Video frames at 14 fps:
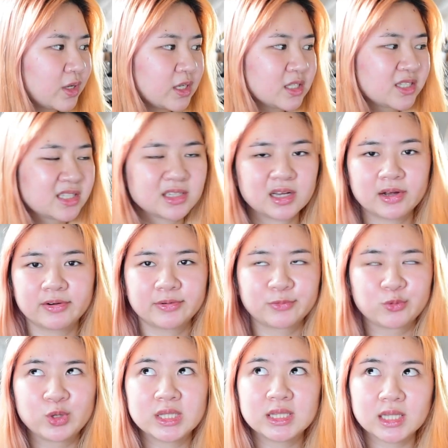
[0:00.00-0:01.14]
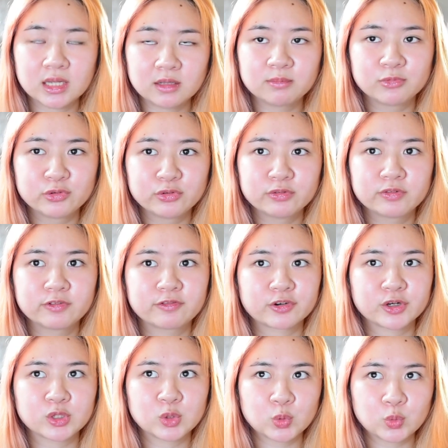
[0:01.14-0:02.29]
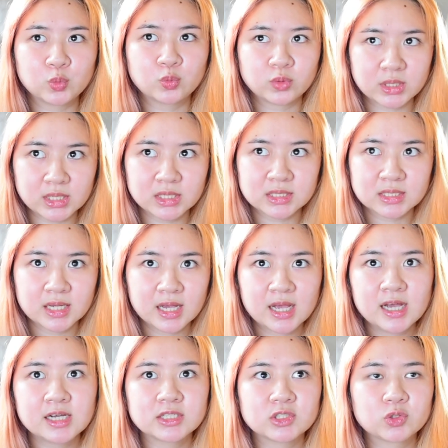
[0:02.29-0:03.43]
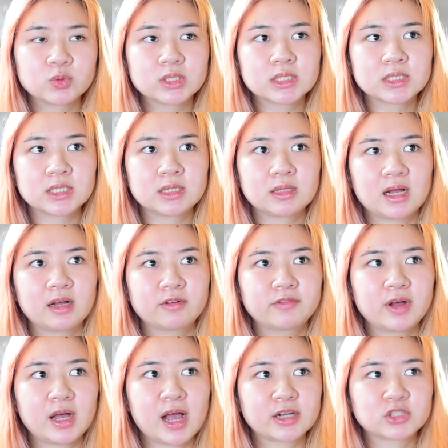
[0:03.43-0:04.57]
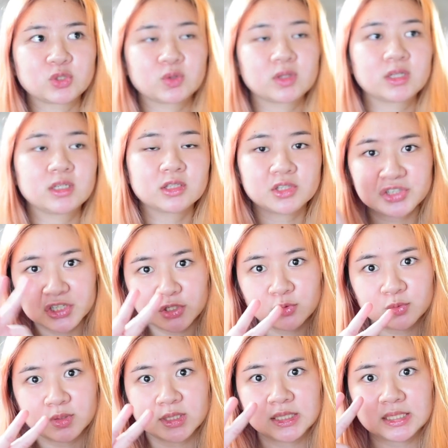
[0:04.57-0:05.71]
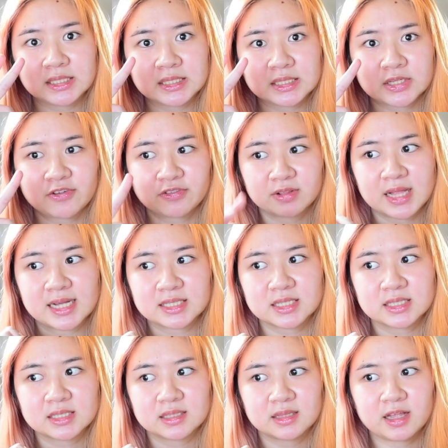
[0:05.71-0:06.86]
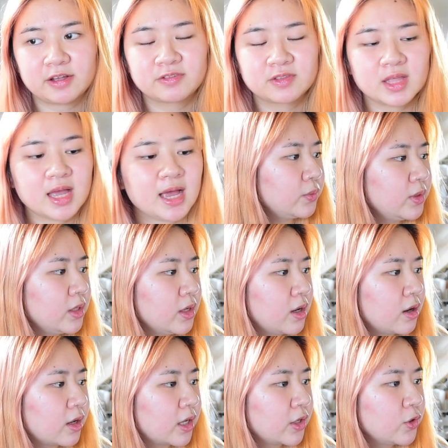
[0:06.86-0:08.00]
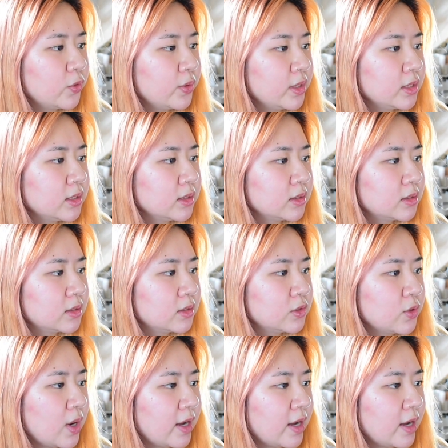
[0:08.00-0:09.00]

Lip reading: because we did move for 2 weeks, so we still have actually 3 weeks of classes left. We are going to